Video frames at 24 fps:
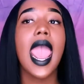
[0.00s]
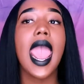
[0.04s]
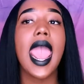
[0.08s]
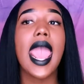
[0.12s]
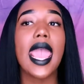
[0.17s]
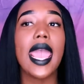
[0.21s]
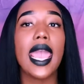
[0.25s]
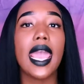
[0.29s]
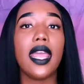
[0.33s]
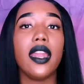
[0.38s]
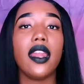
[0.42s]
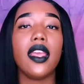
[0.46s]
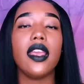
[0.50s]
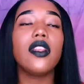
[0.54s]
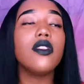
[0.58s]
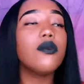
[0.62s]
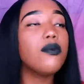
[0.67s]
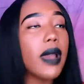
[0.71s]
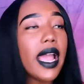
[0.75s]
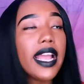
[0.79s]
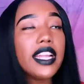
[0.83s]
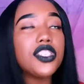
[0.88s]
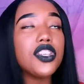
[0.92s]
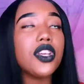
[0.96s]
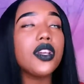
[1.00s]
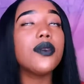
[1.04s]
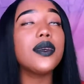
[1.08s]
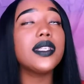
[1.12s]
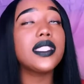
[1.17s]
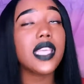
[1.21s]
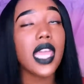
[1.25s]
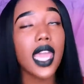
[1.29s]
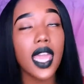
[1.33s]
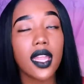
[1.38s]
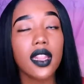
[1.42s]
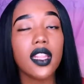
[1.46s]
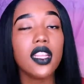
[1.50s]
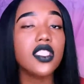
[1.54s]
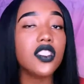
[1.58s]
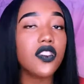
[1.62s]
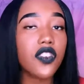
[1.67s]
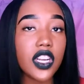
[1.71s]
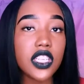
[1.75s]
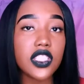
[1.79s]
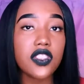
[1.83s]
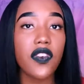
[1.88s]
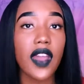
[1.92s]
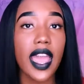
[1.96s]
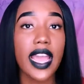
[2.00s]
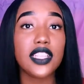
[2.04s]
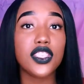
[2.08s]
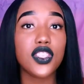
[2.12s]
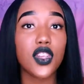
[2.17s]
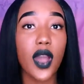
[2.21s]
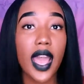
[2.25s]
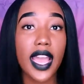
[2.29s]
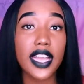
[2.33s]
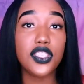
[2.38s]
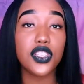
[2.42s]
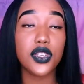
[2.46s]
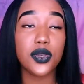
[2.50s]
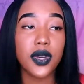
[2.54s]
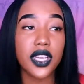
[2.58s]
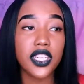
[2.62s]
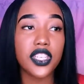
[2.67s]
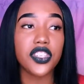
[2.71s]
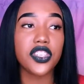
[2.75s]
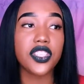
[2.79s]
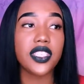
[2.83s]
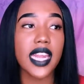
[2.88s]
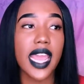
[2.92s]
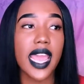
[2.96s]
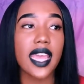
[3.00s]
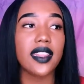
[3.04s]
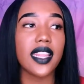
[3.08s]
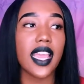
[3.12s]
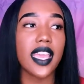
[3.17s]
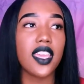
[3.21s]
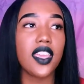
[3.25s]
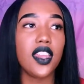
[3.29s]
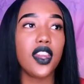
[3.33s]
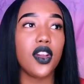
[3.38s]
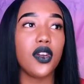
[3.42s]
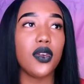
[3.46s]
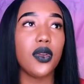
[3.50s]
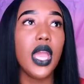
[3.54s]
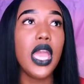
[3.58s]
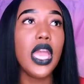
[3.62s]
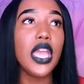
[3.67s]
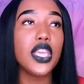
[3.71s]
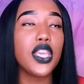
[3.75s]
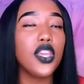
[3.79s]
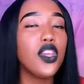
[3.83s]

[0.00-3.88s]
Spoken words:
And mind you, it was Caitlyn's first fight, so I do understand, like, you know,